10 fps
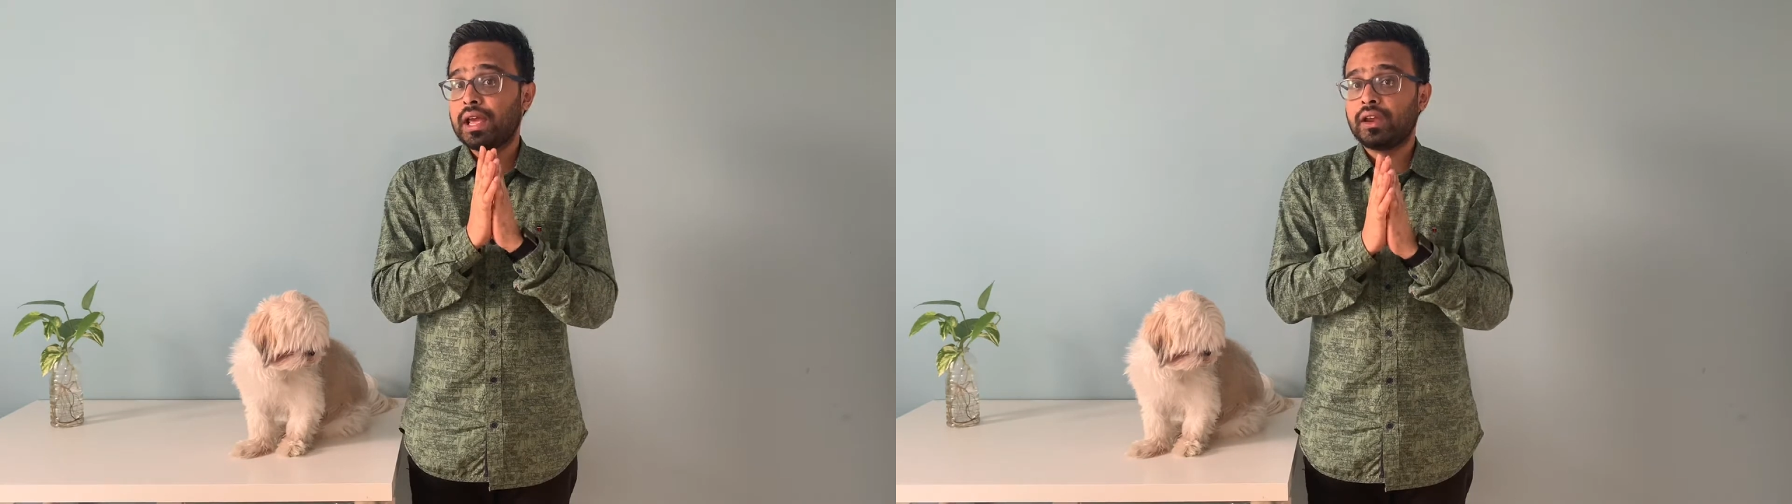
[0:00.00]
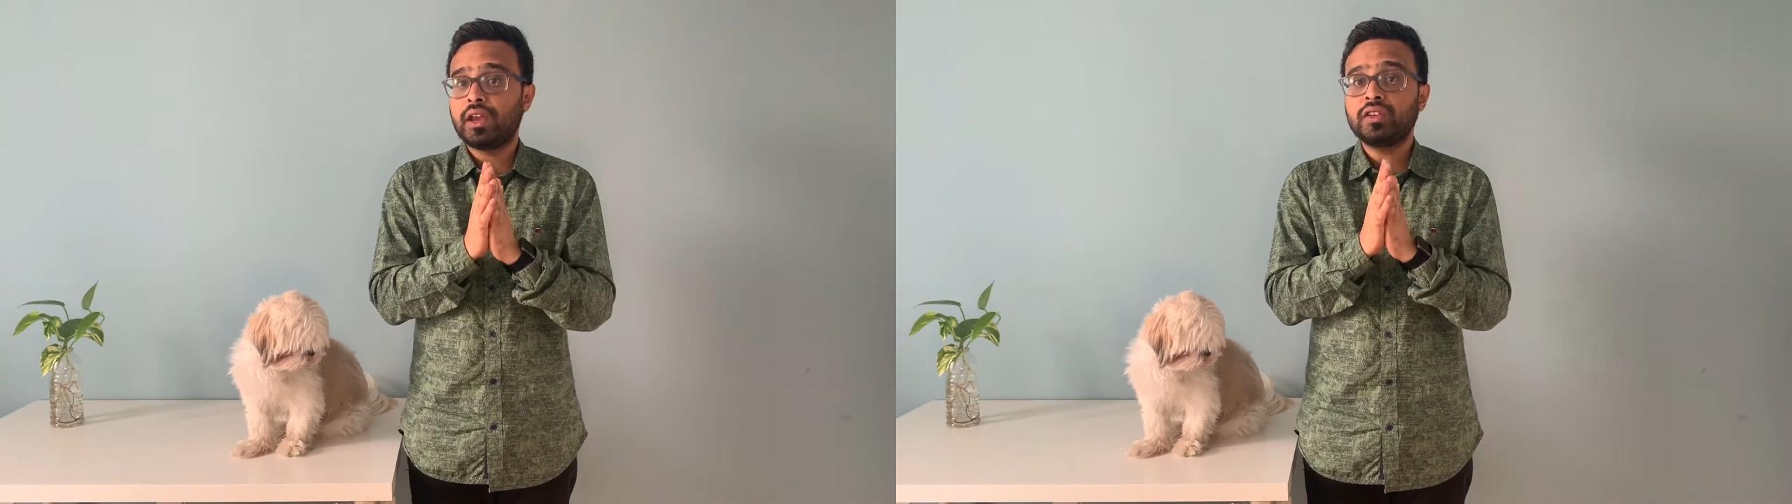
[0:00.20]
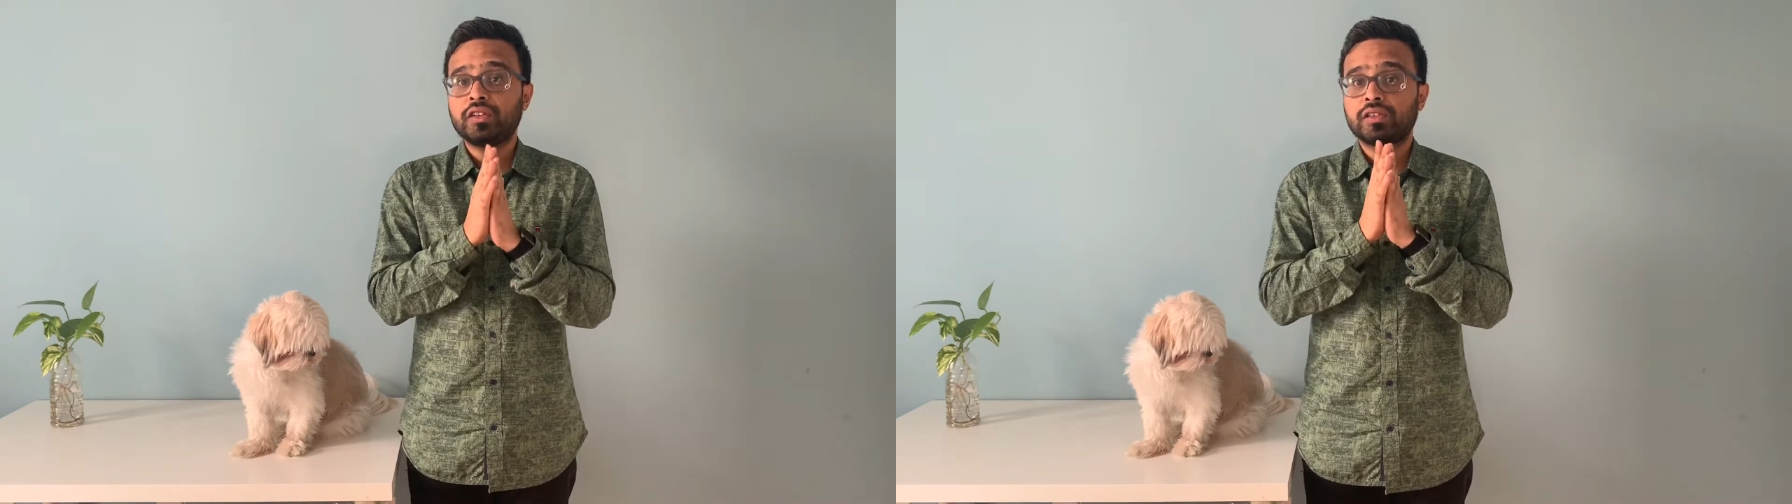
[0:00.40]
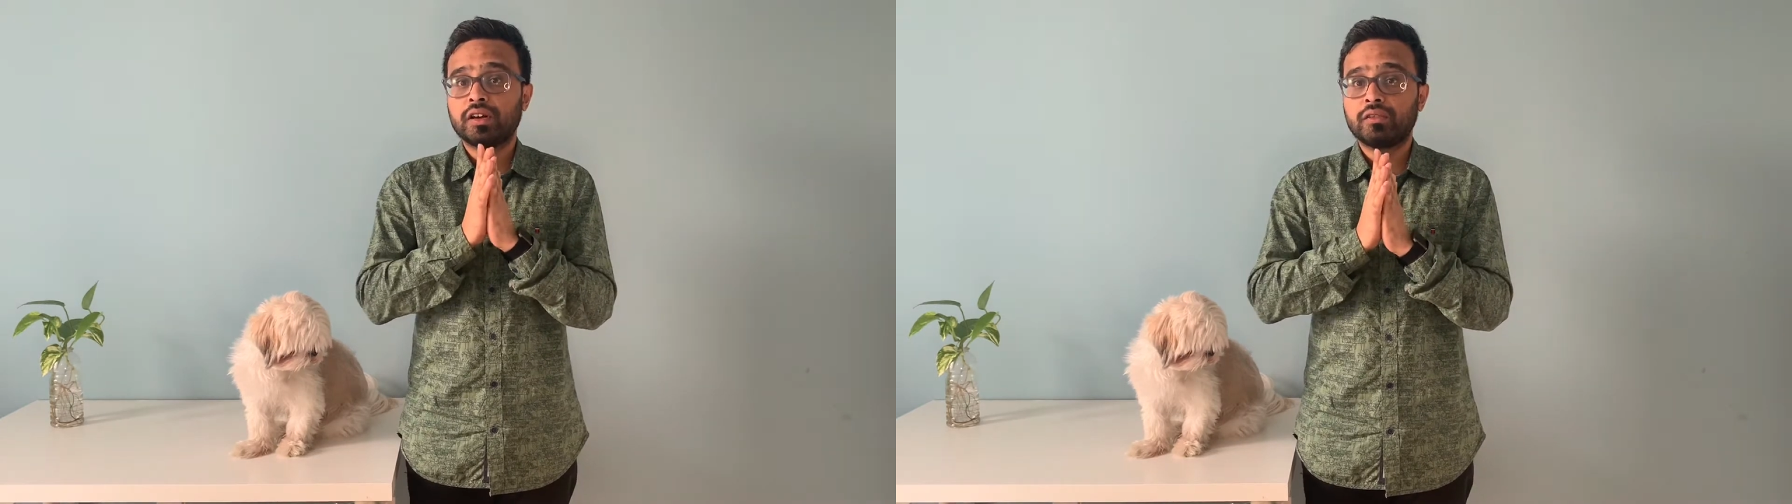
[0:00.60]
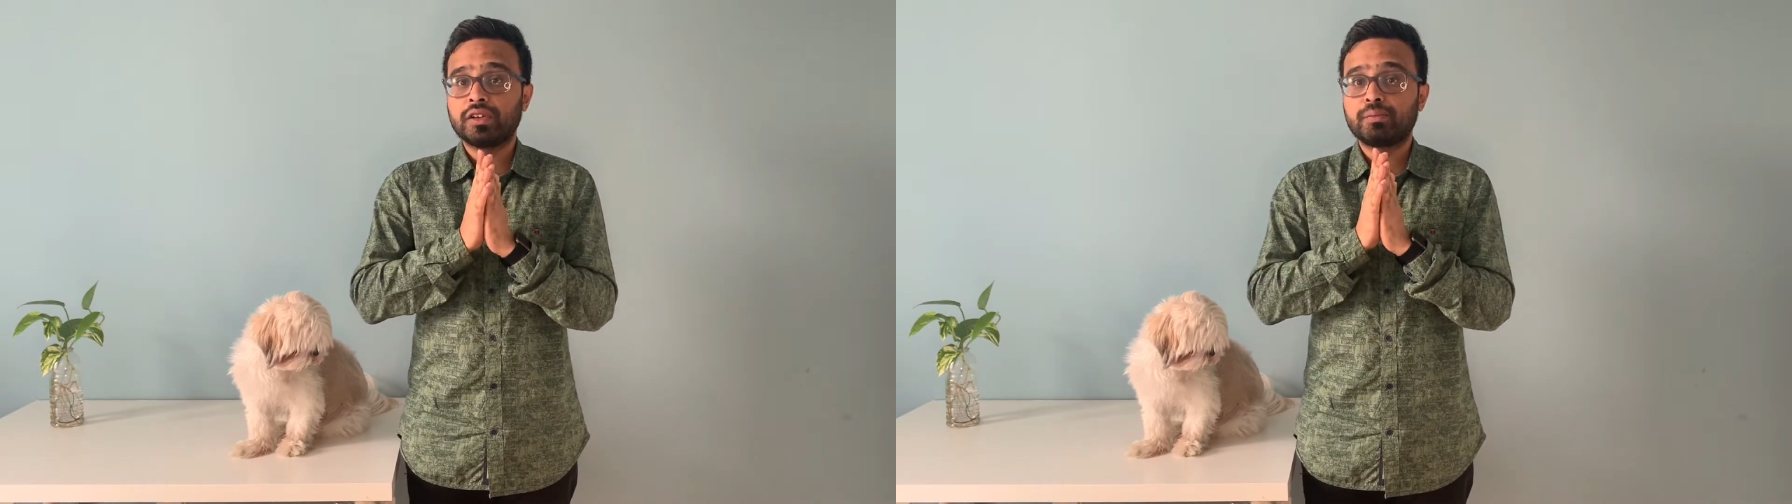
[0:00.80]
engage a
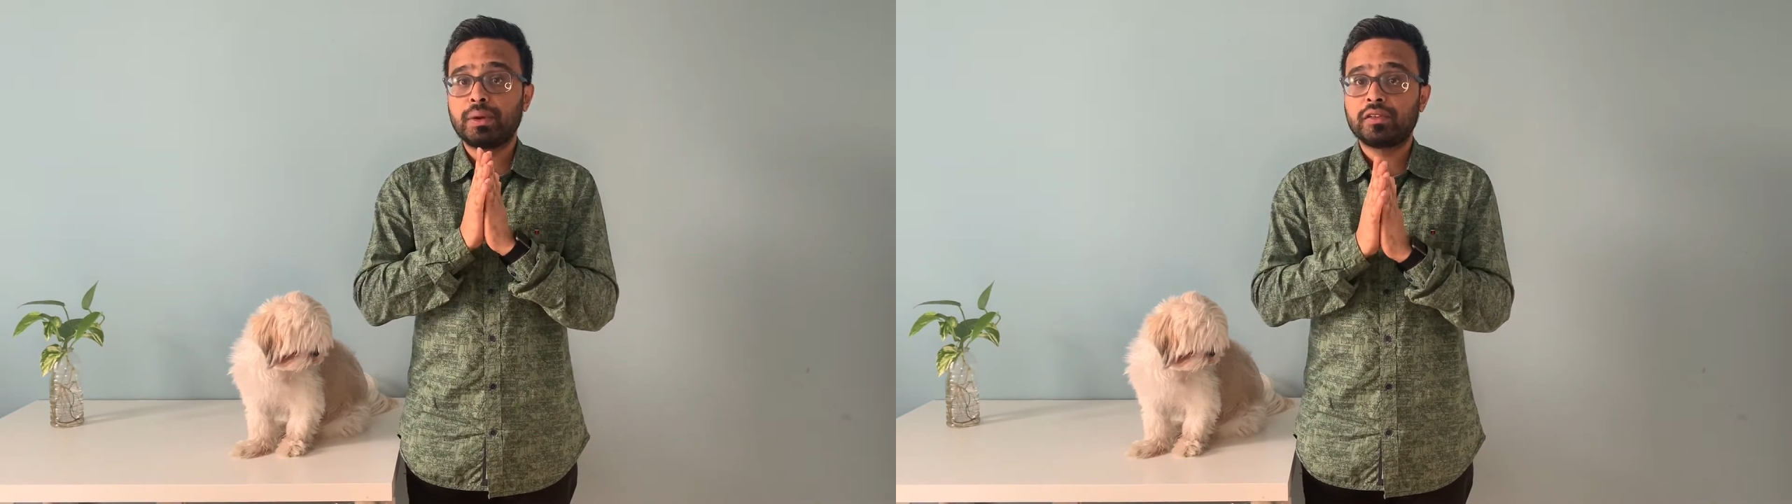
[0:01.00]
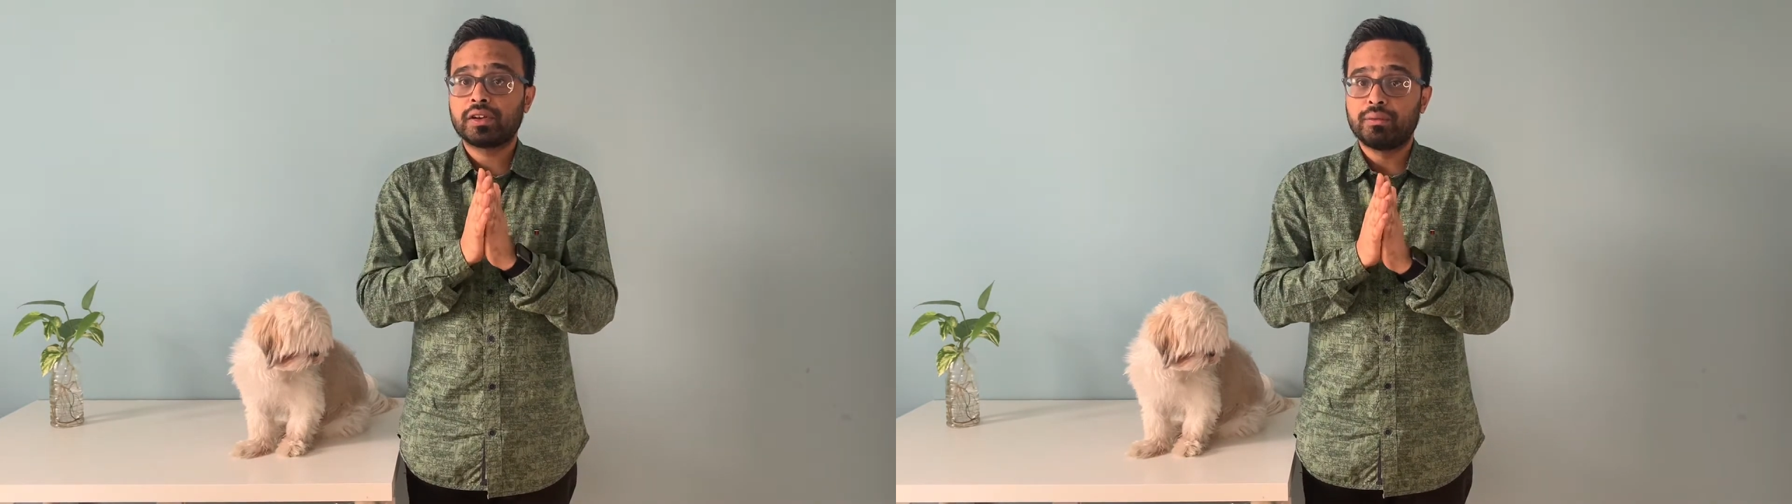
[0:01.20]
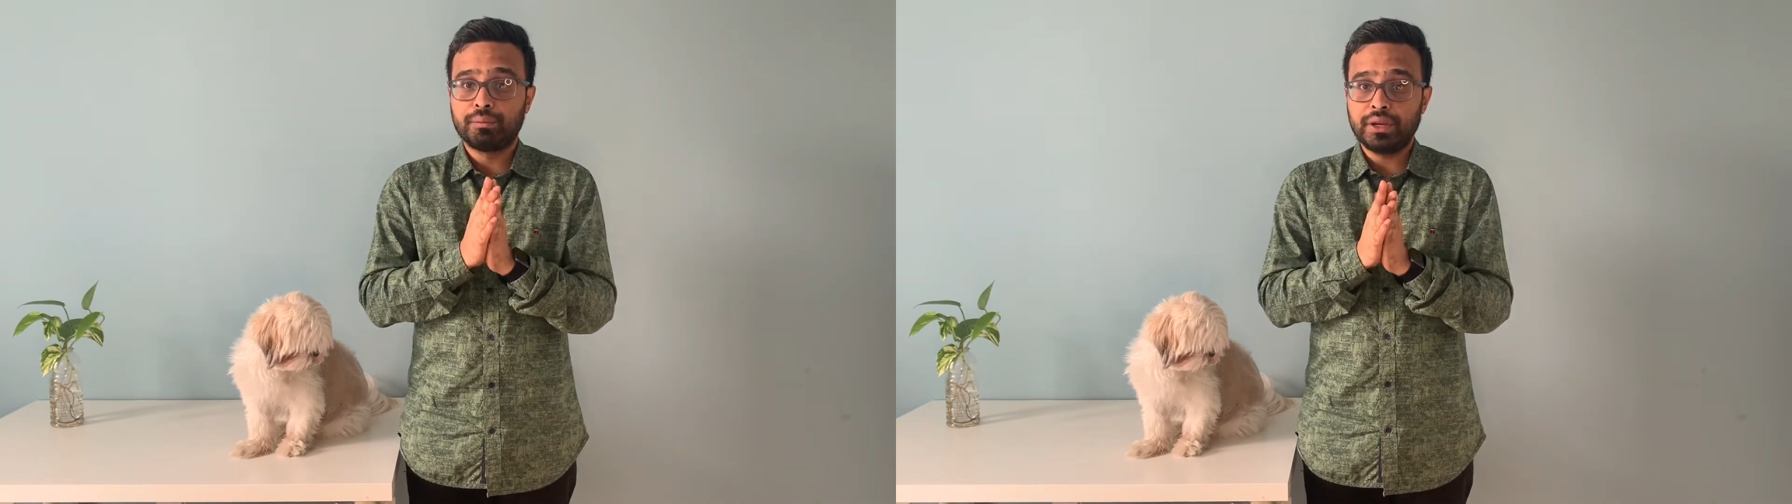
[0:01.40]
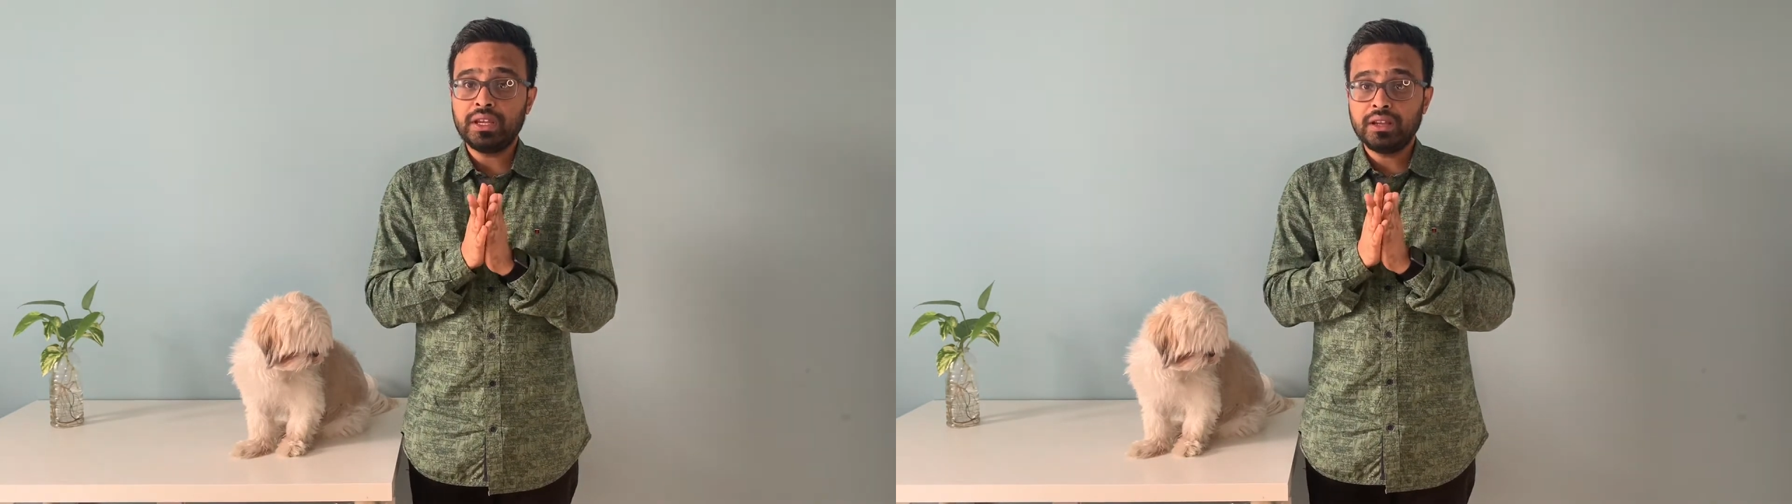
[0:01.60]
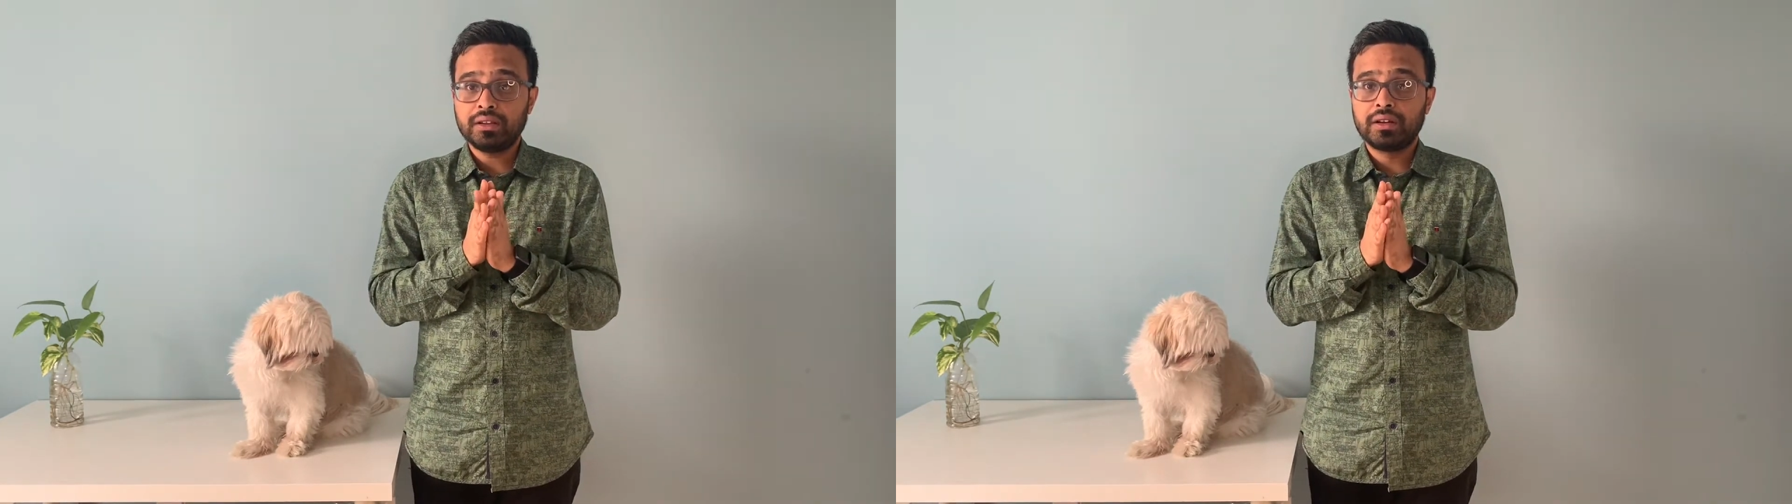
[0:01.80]
service-based
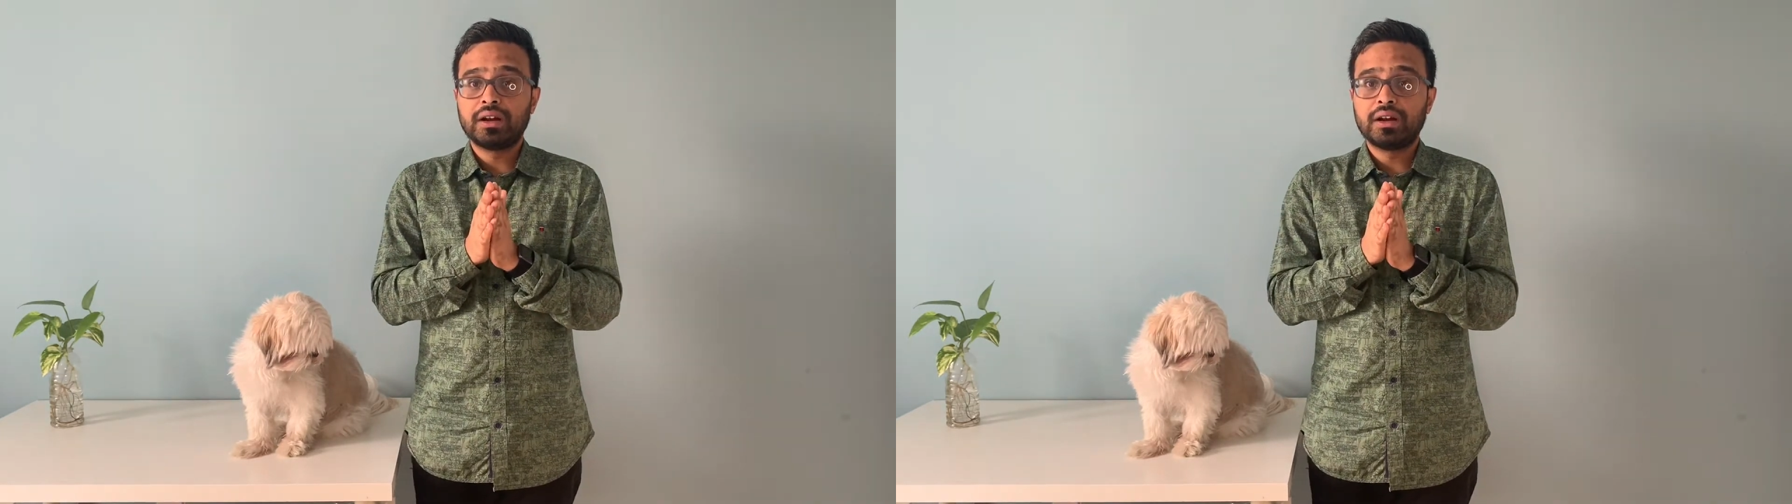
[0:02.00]
company.